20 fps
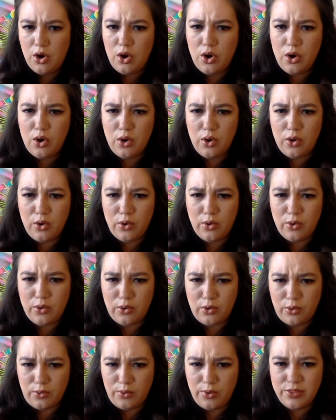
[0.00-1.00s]

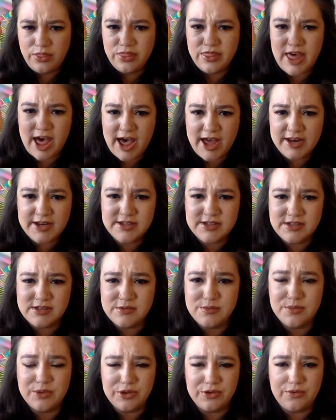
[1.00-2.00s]
Oh, that is the
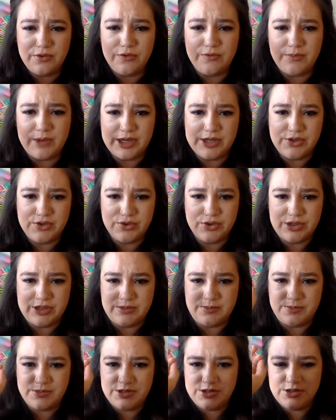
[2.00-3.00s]
blue of my
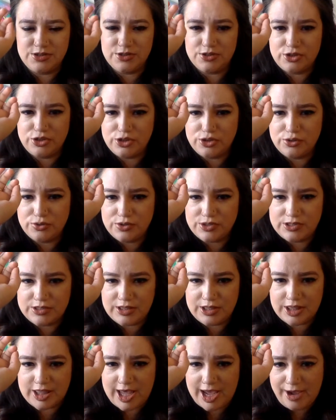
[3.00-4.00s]
dreams.
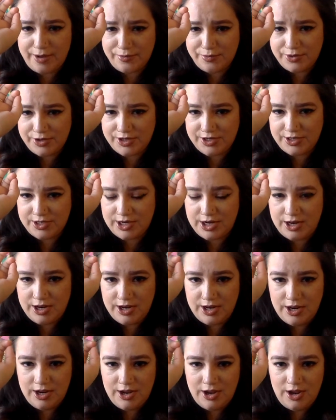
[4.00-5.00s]
That one?
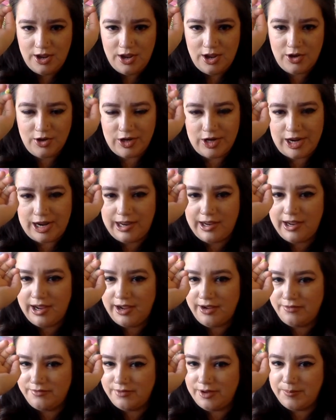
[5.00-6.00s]
Okay,
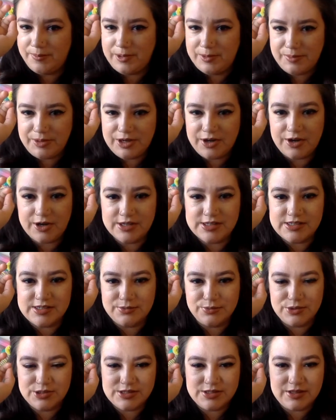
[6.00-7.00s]
I'm gonna be honest, I
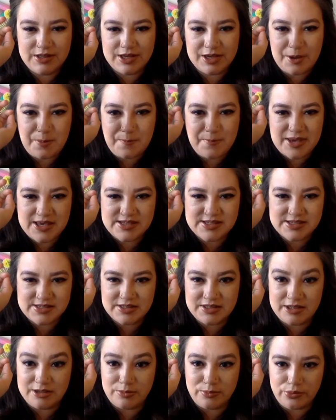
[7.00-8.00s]
wasn't like
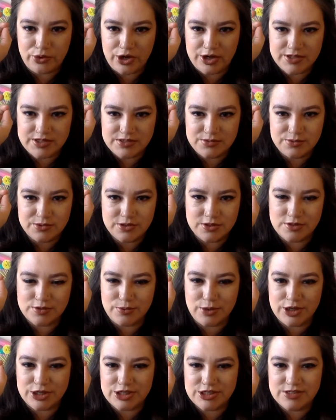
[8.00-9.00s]
amazingly impressed with the
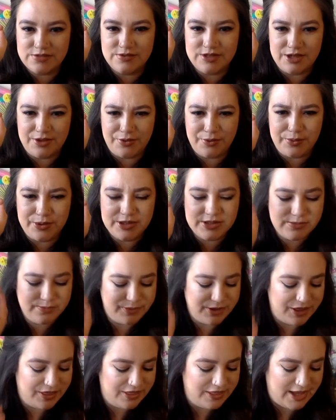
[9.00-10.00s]
swatches of the other ones,
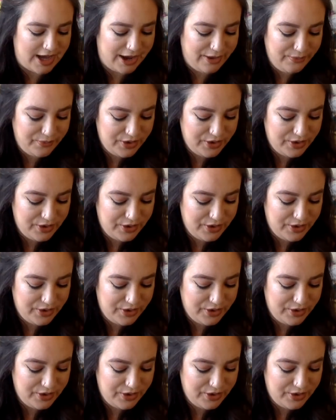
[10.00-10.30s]
but that